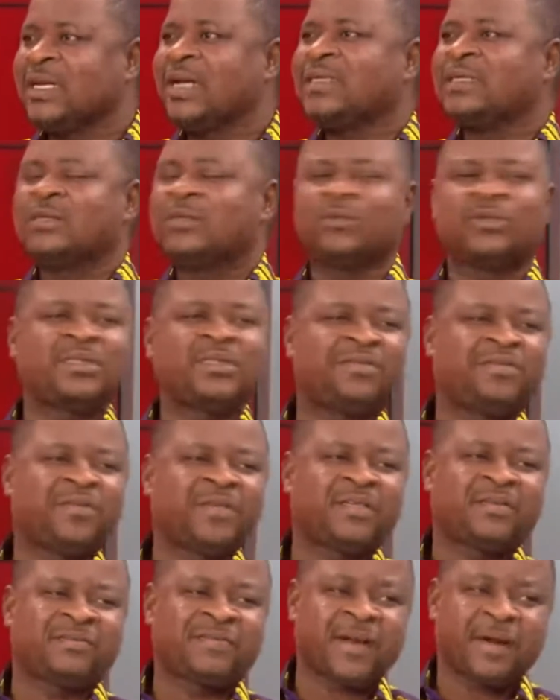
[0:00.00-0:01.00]
then it will
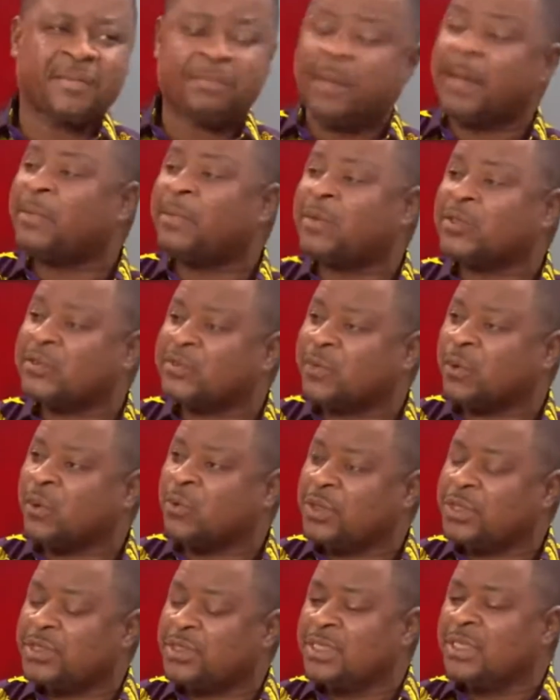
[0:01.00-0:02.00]
defeat the very purpose
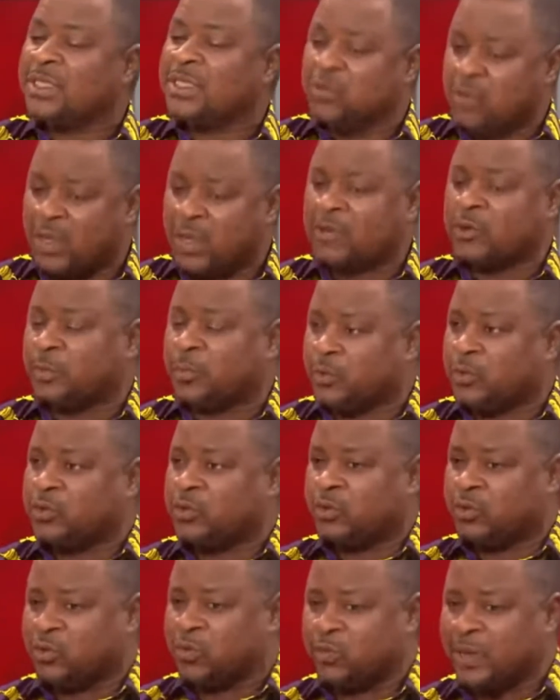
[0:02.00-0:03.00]
for which you are
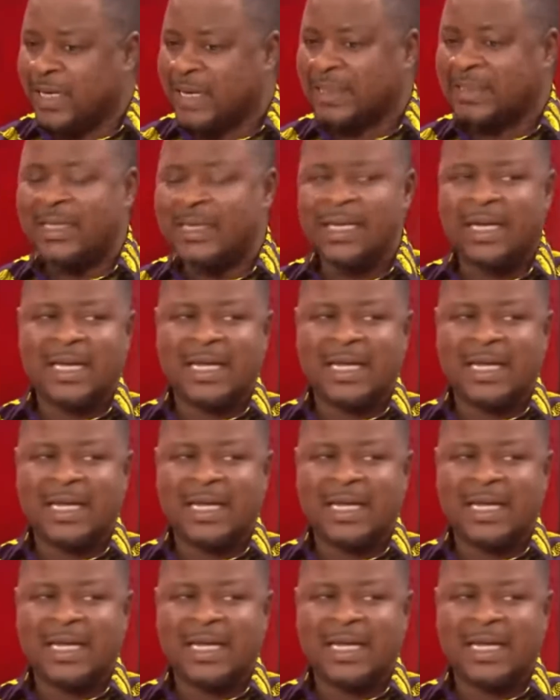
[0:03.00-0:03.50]
supposed to do that.